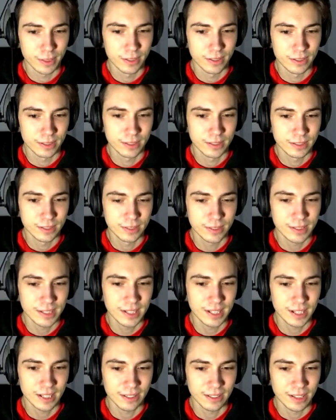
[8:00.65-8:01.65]
called Don't
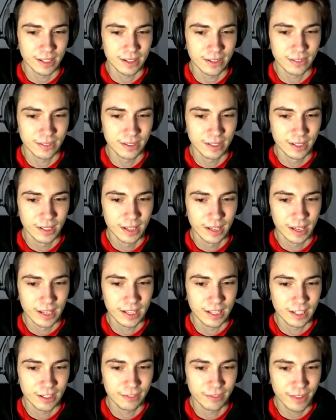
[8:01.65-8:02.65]
Say It Out Loud,
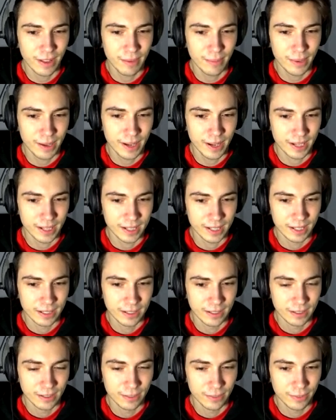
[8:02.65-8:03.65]
and give that back.
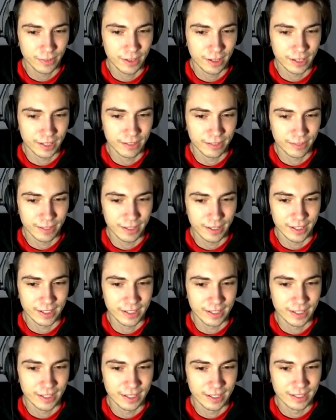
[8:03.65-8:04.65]
Fine.
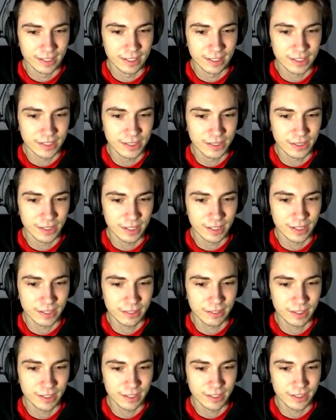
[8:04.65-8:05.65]
Natsuki,
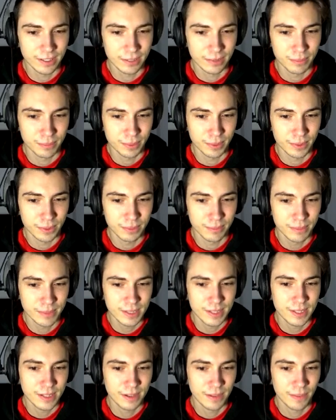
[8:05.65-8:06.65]
you write your own
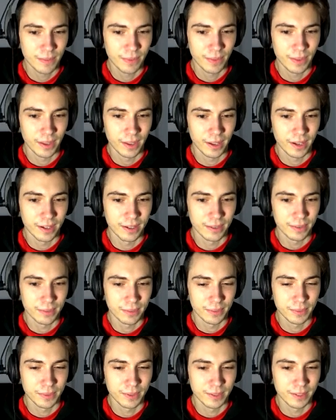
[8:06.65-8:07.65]
poems?
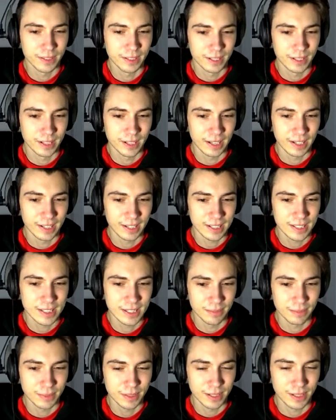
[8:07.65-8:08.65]
Well, I guess
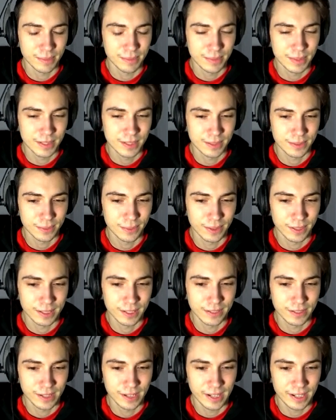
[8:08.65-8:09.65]
sometimes. Why do
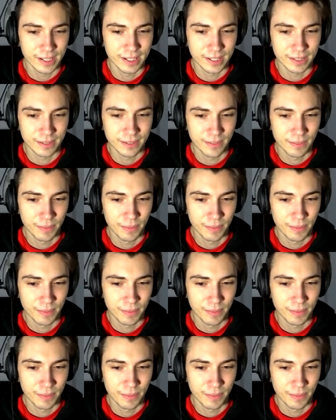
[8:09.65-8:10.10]
you care?